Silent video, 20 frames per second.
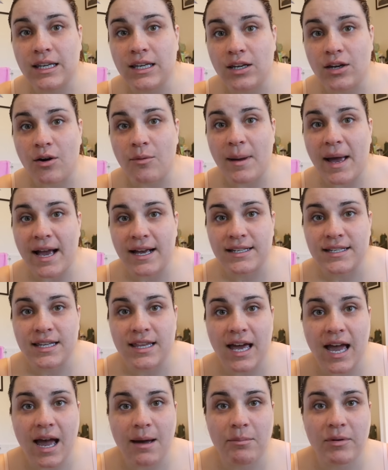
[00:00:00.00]
go back to
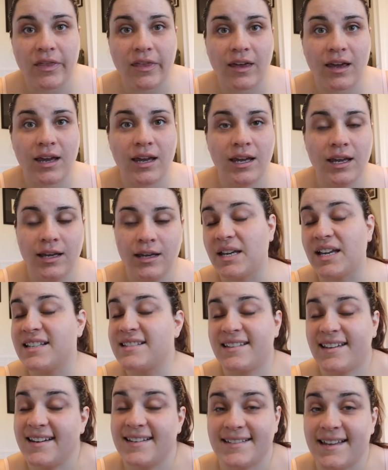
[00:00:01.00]
the apathy,
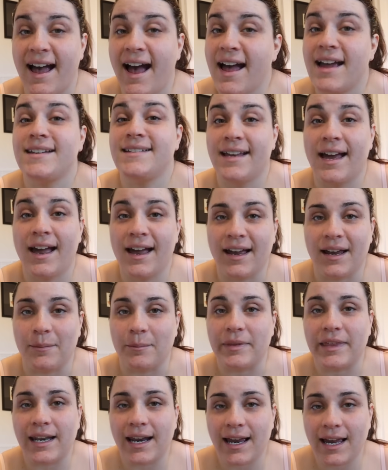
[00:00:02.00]
because it is high
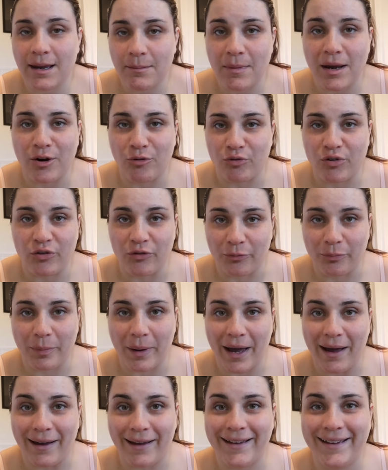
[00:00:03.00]
time that I get my groove
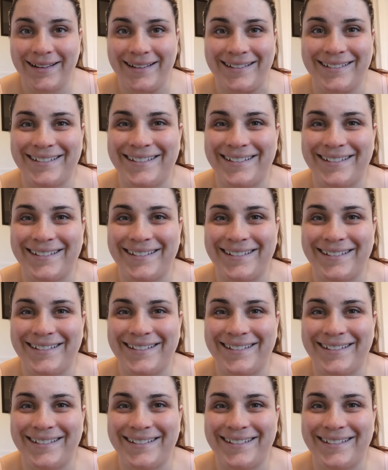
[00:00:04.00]
back.